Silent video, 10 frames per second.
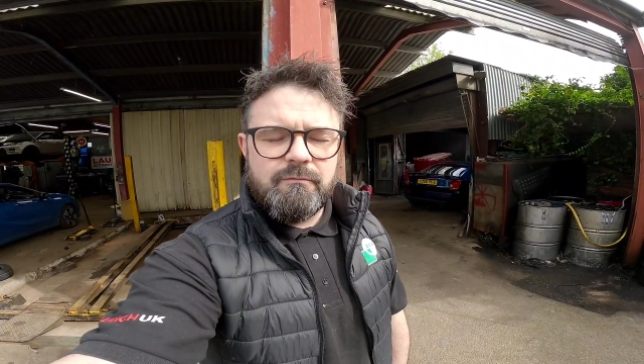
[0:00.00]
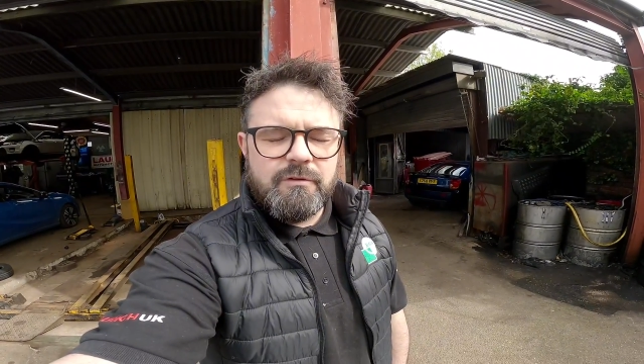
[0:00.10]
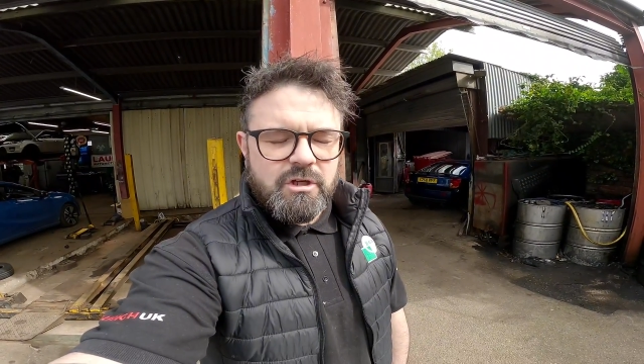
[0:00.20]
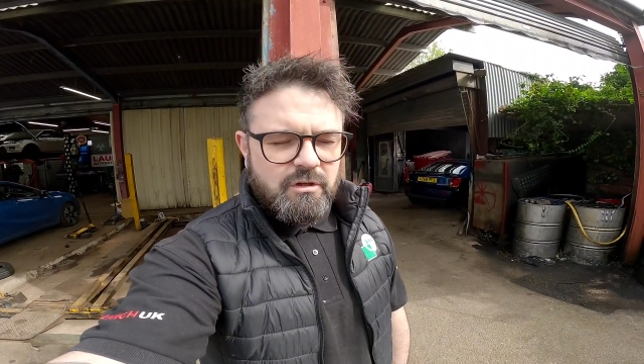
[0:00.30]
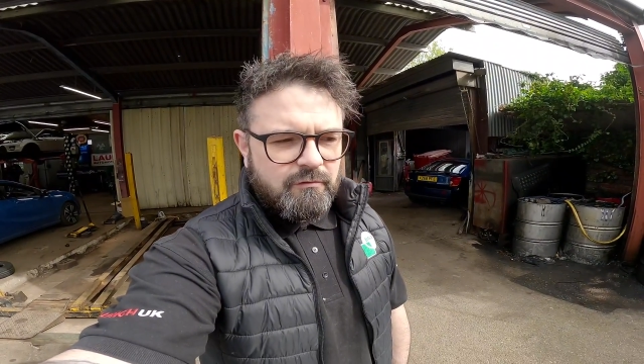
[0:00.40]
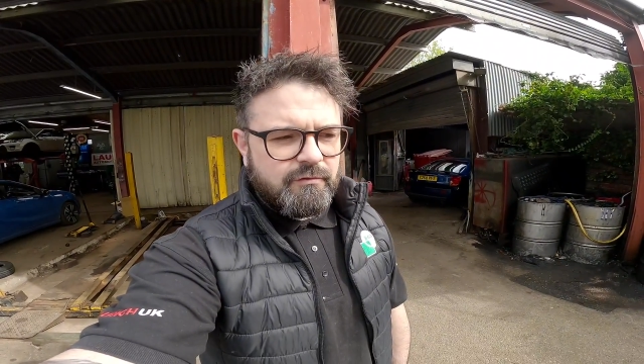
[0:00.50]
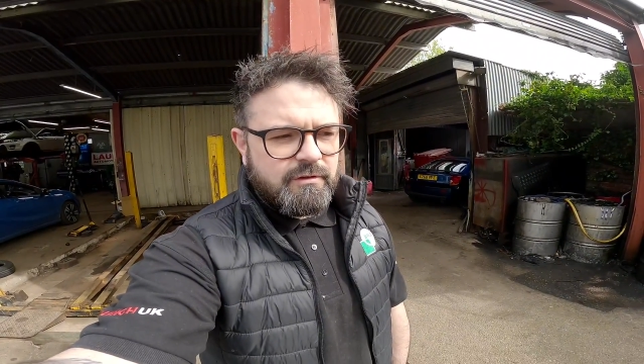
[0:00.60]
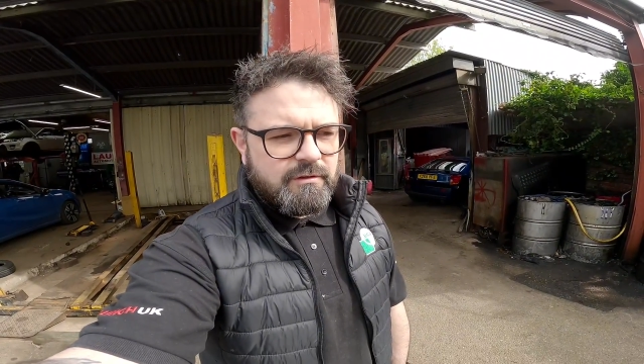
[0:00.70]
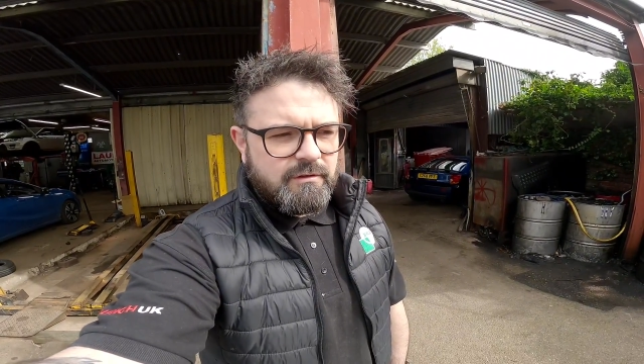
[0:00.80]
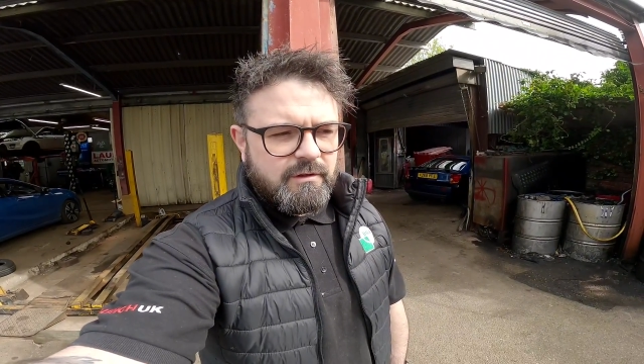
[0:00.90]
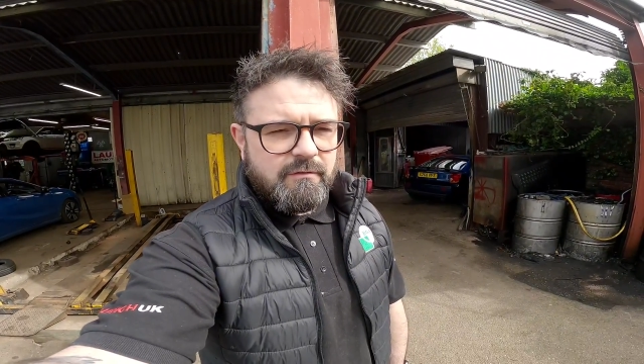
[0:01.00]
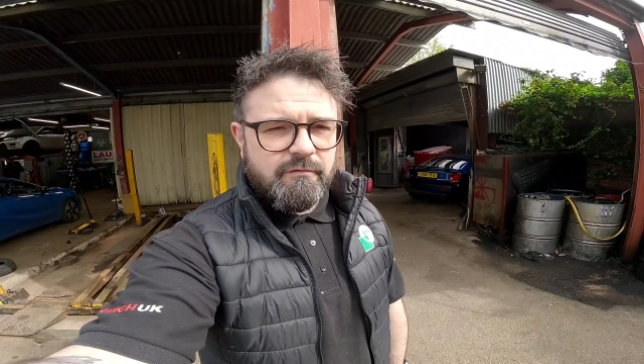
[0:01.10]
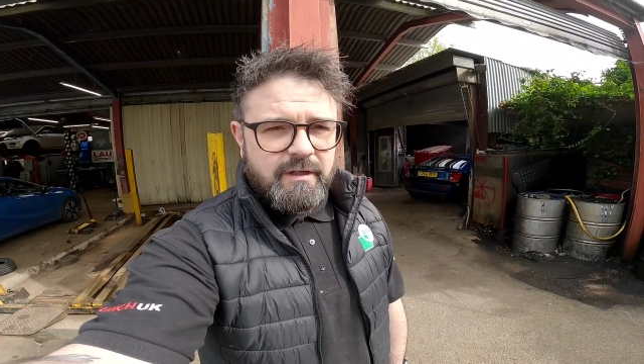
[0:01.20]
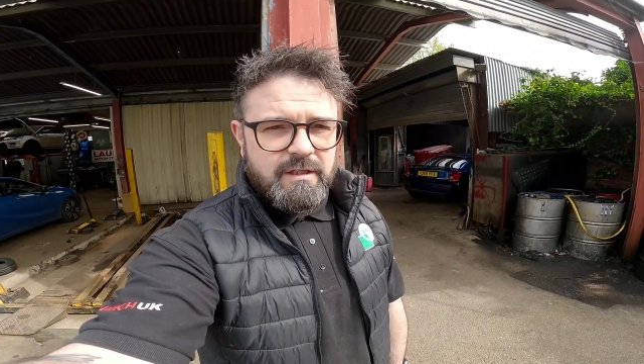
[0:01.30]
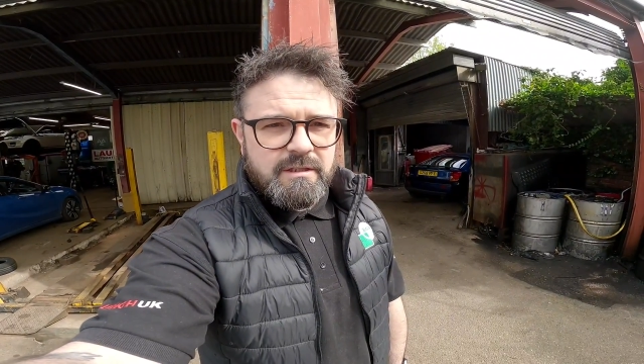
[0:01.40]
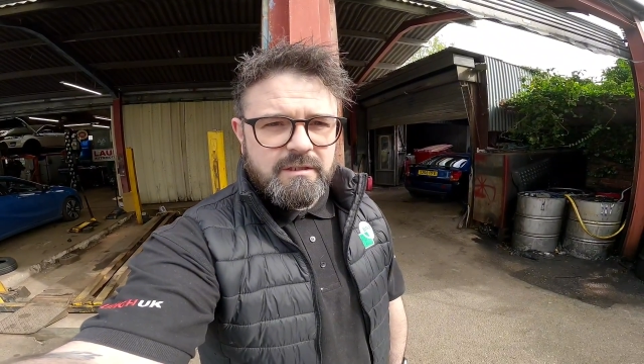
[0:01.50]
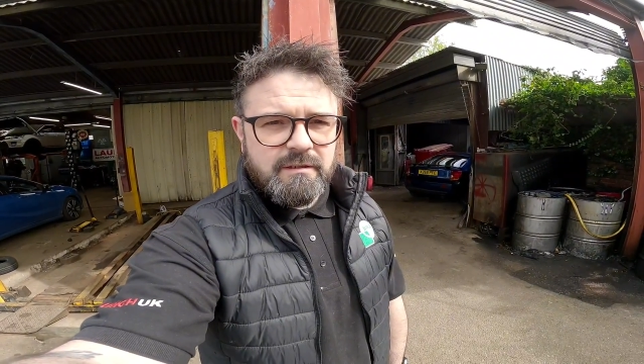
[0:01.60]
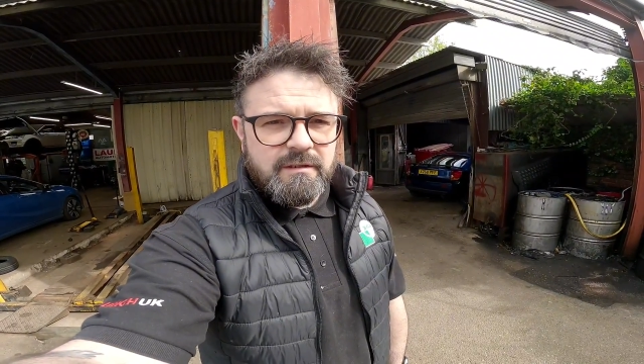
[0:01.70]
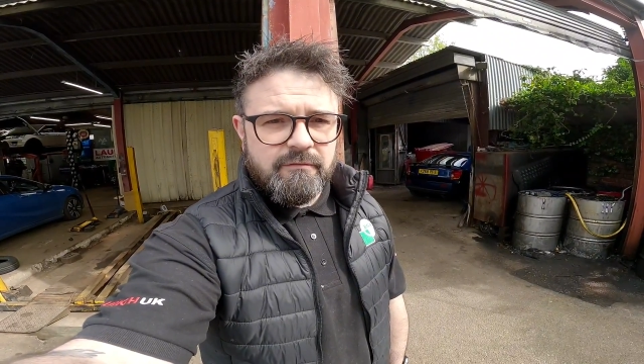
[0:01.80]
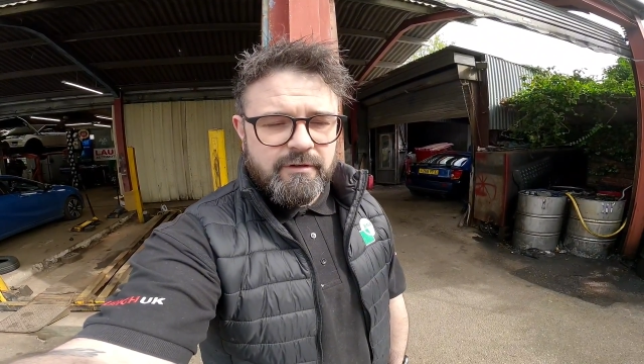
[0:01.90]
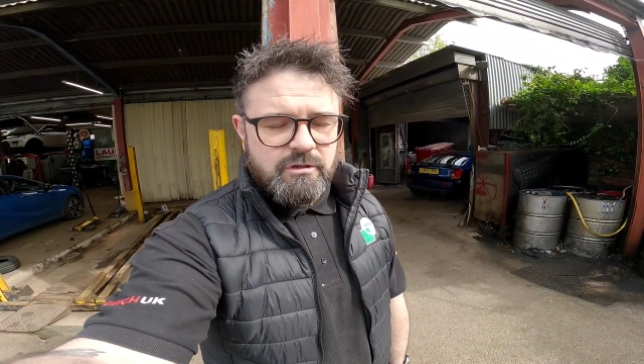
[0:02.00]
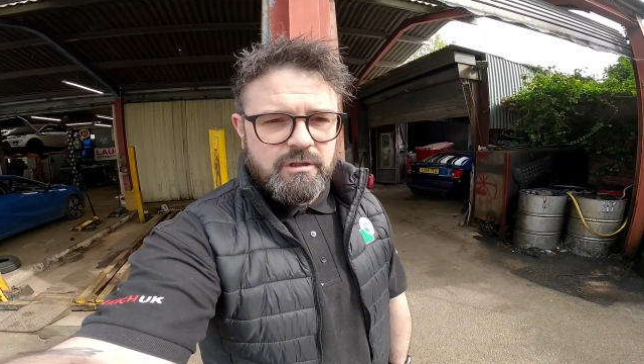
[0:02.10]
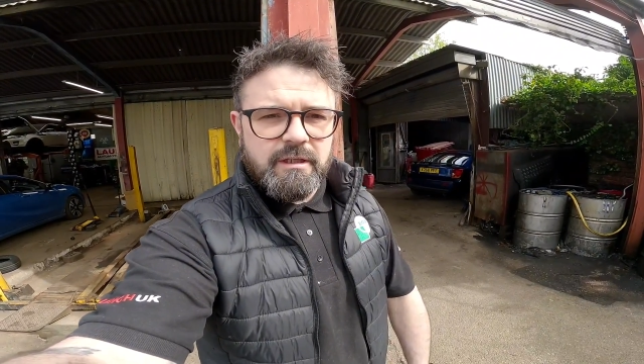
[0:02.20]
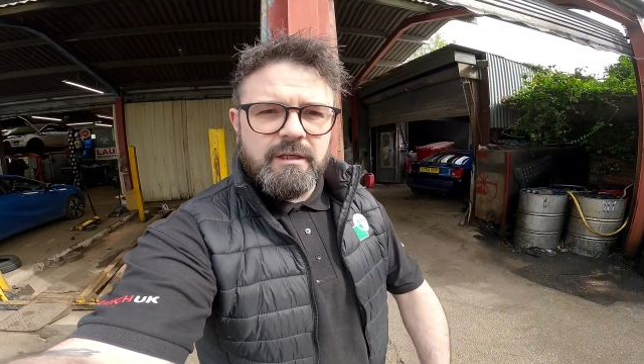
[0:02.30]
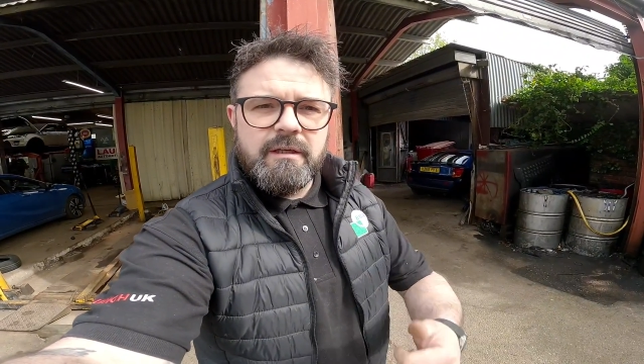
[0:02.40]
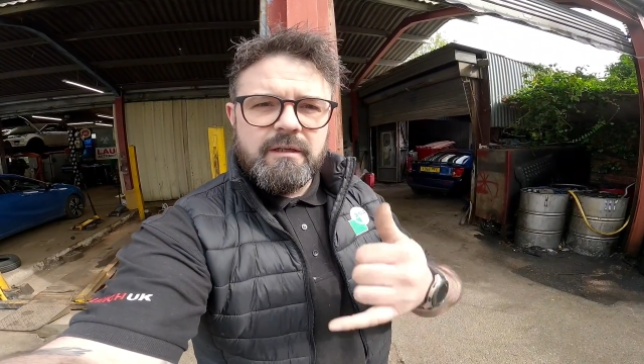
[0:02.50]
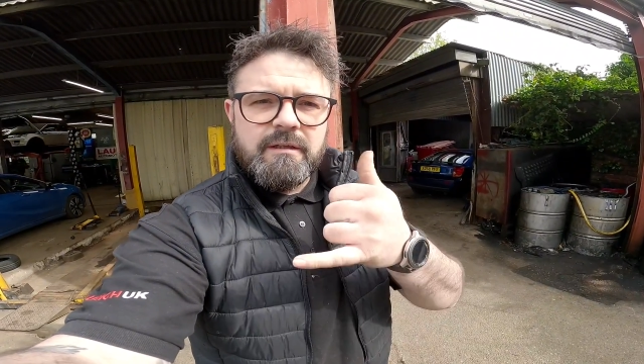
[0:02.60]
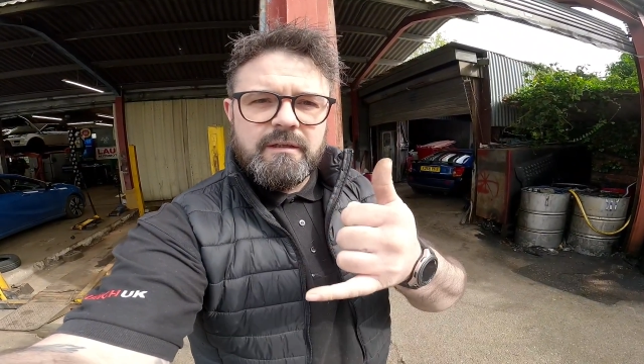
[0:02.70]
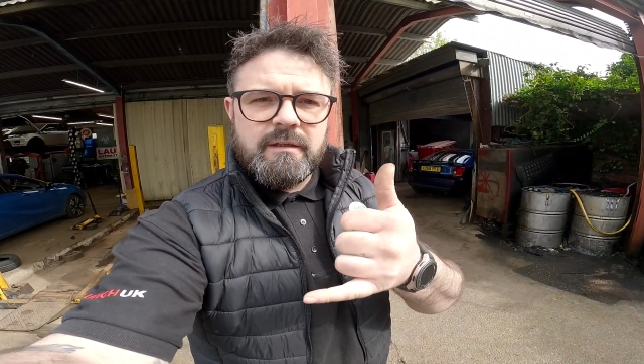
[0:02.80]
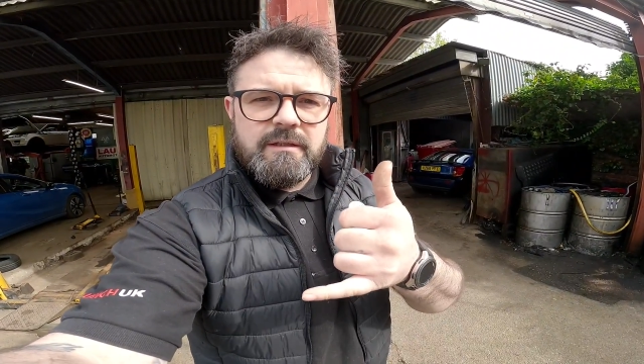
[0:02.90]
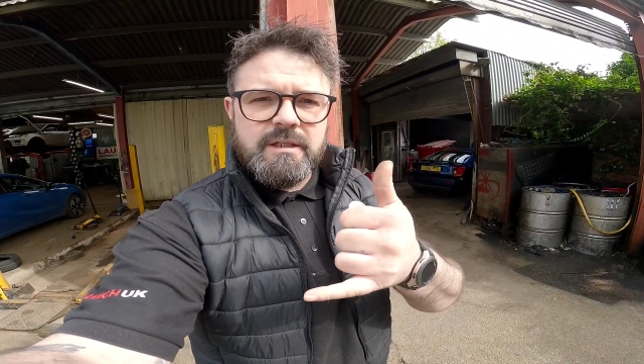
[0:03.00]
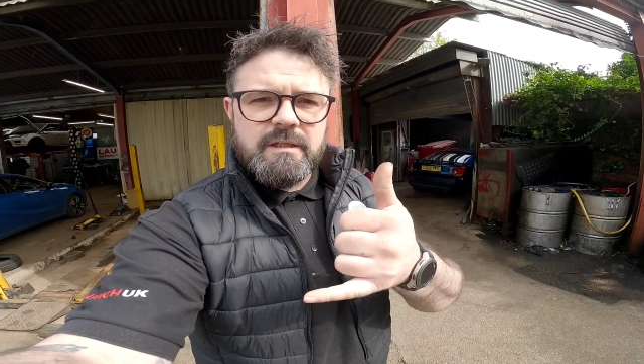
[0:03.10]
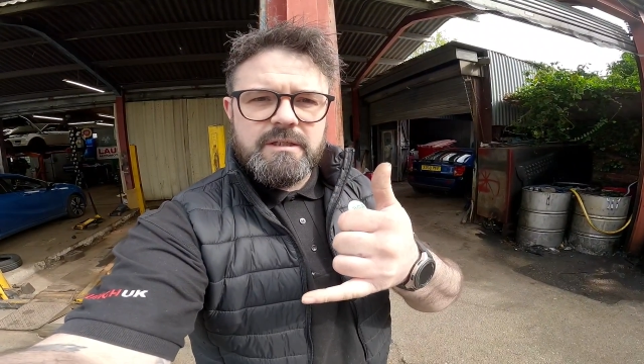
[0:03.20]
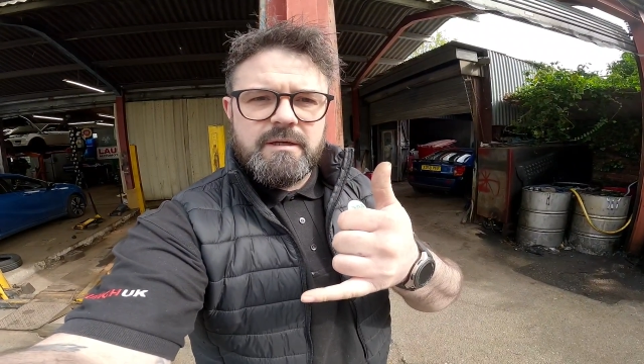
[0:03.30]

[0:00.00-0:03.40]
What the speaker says: resolved, fixed, eventually. Let's get it